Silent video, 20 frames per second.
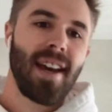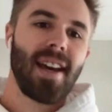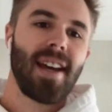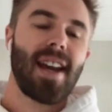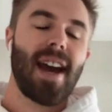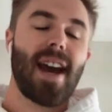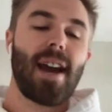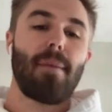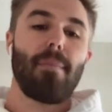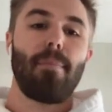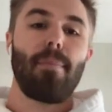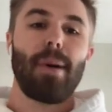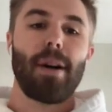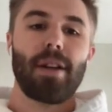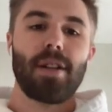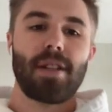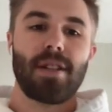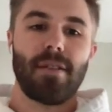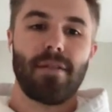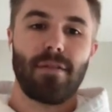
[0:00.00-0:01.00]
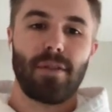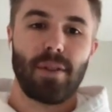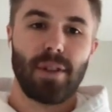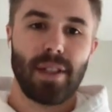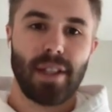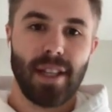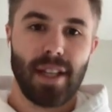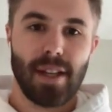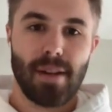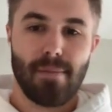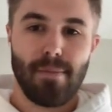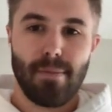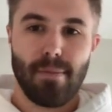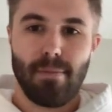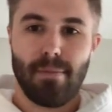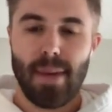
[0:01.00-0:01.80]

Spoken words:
and had a bunch of really good